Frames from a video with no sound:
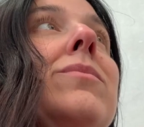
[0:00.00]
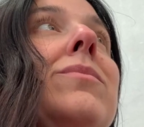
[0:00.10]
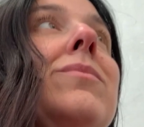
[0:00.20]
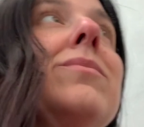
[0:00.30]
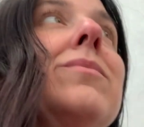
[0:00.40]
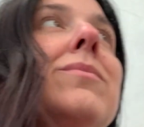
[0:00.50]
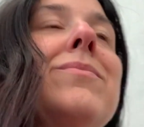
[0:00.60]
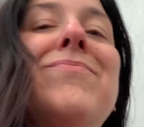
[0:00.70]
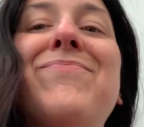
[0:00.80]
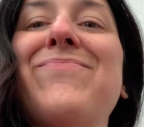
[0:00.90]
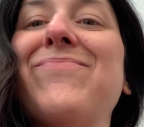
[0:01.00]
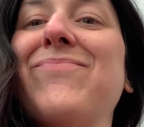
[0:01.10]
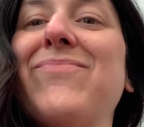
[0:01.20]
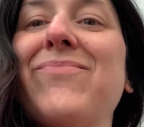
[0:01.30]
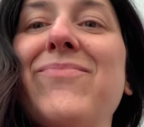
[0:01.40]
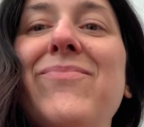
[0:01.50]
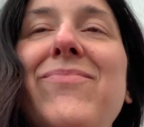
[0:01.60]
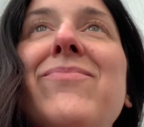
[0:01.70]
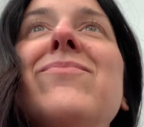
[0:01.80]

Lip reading: No one is speaking in this clip.